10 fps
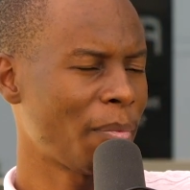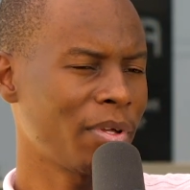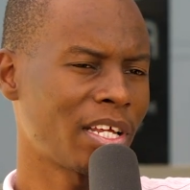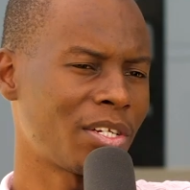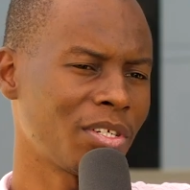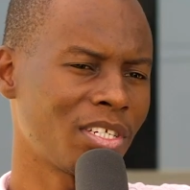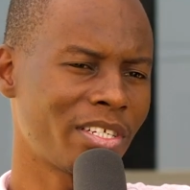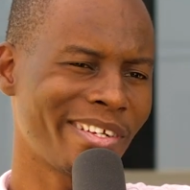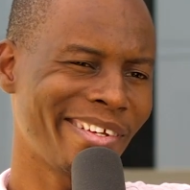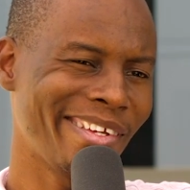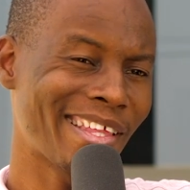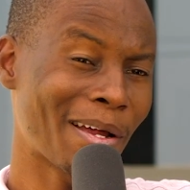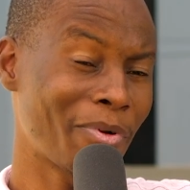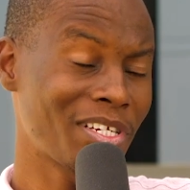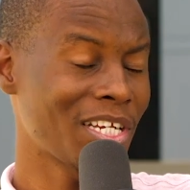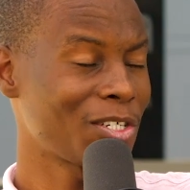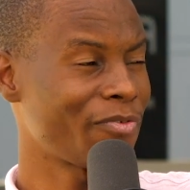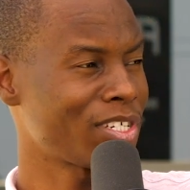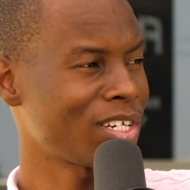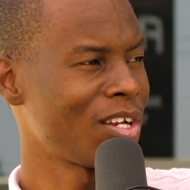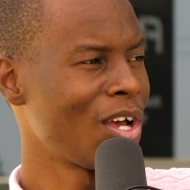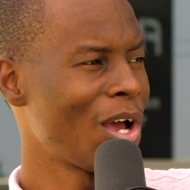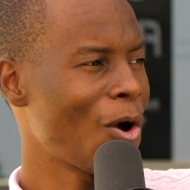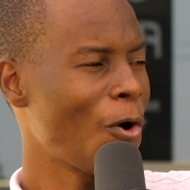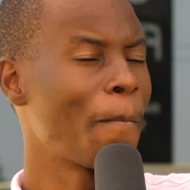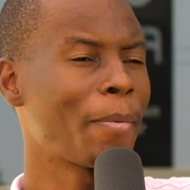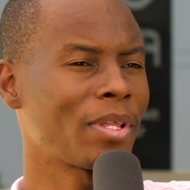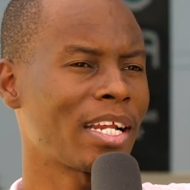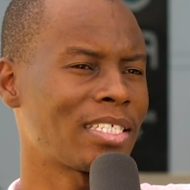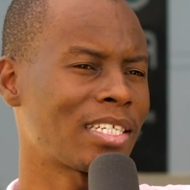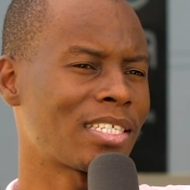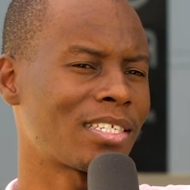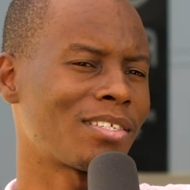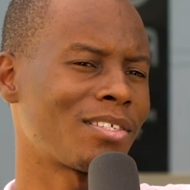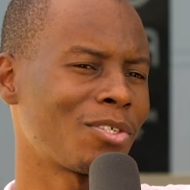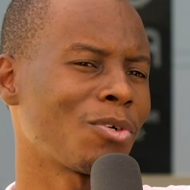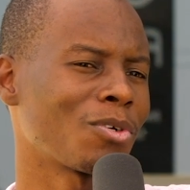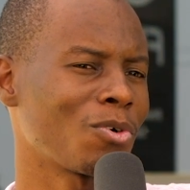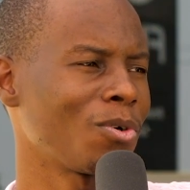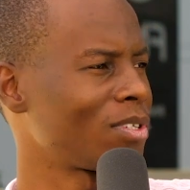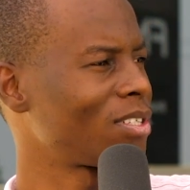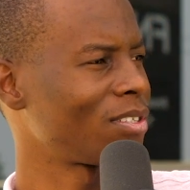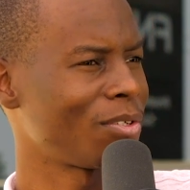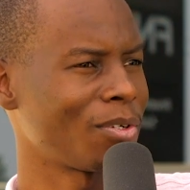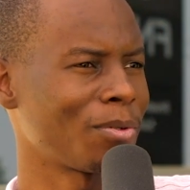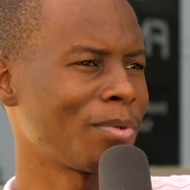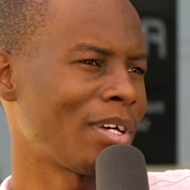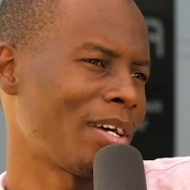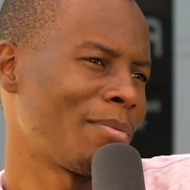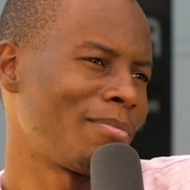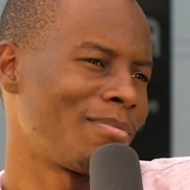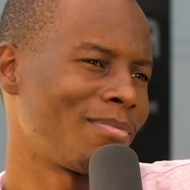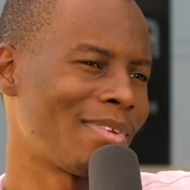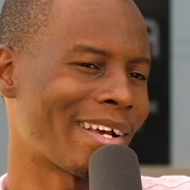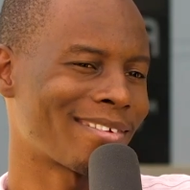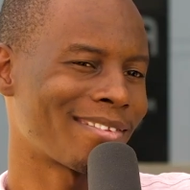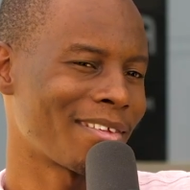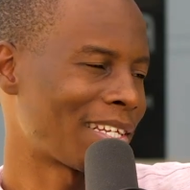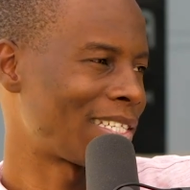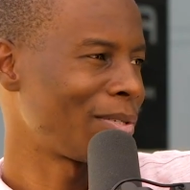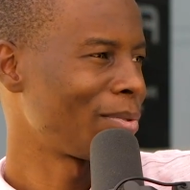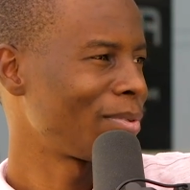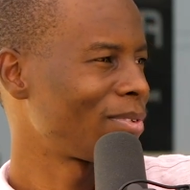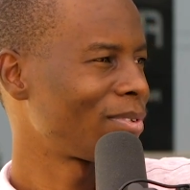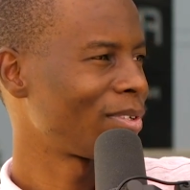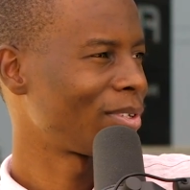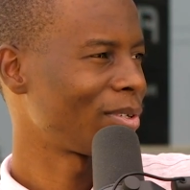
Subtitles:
People that don't either appreciate your vision or people that are just stone cold, you know, like either steel, you